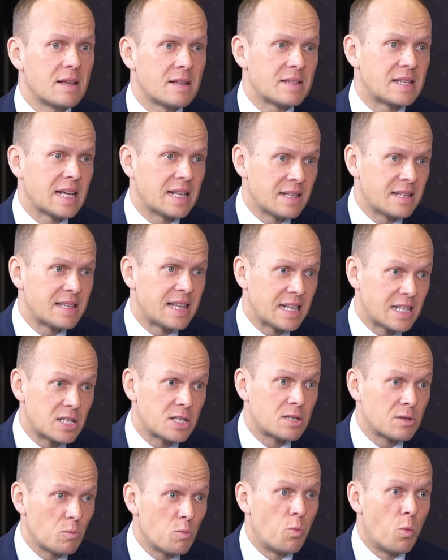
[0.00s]

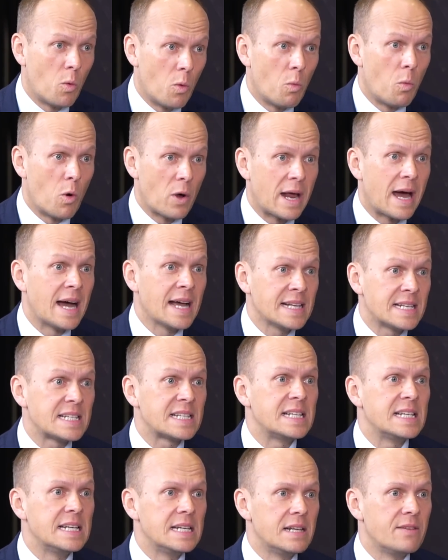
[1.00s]
that's what I
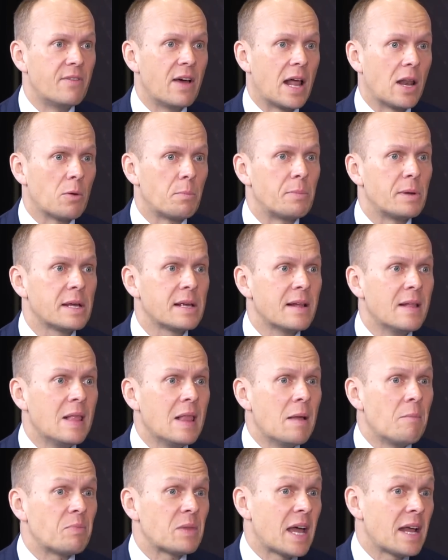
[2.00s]
see developing.
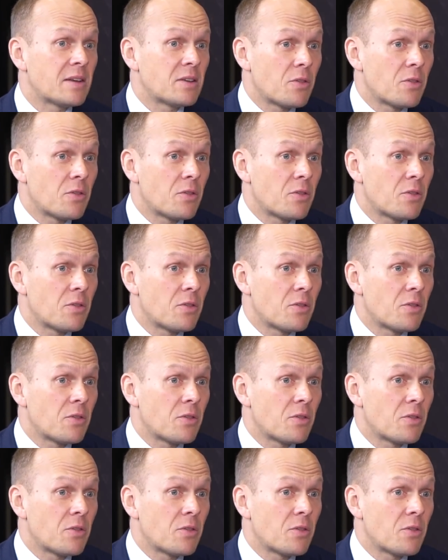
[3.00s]
And